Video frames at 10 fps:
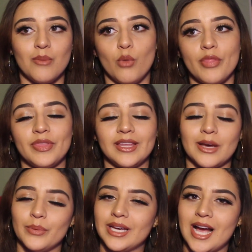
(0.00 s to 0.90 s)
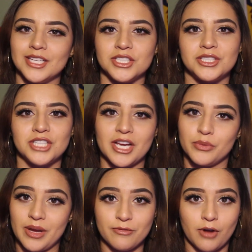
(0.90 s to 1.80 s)
one thing that we kind of shied
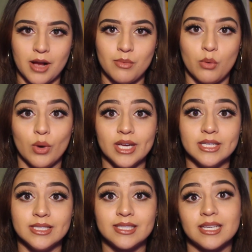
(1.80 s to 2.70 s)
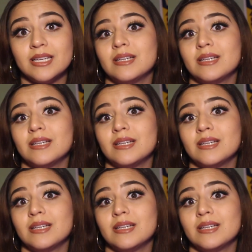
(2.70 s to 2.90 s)
away from was